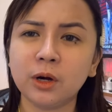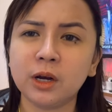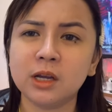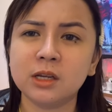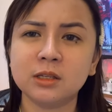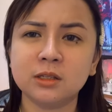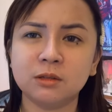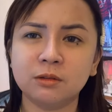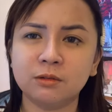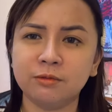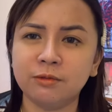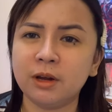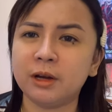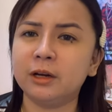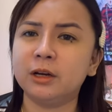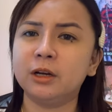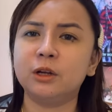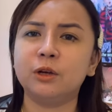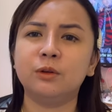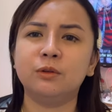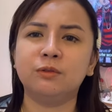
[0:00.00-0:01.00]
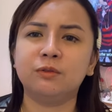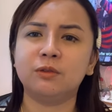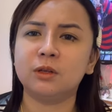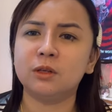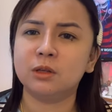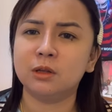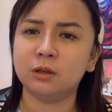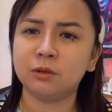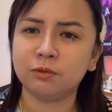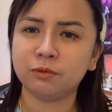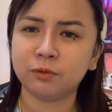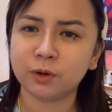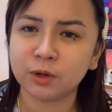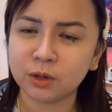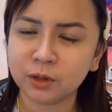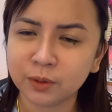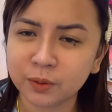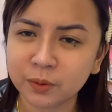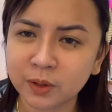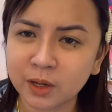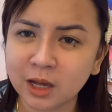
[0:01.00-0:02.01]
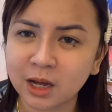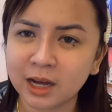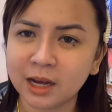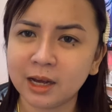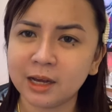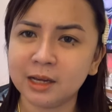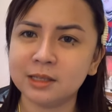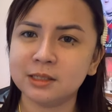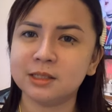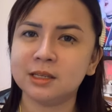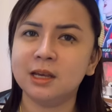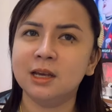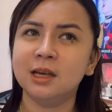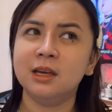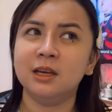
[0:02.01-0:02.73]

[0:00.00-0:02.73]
is very convenient for you guys.